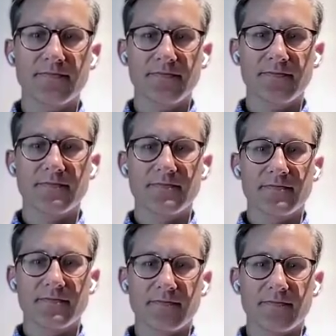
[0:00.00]

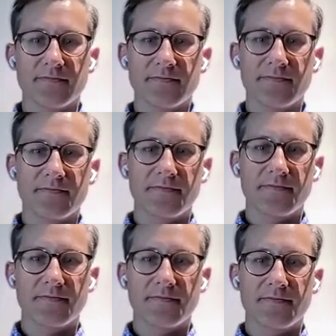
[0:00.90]

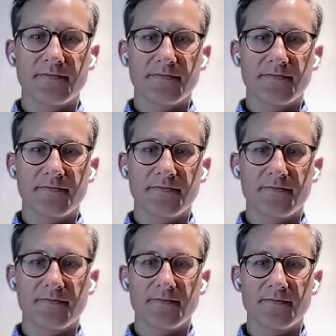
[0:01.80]

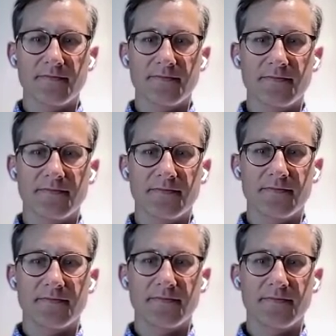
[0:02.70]

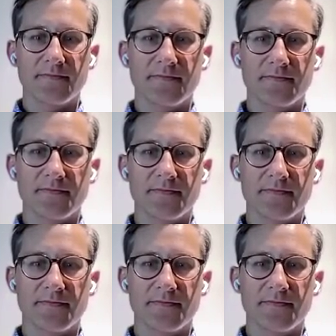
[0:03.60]
(silent)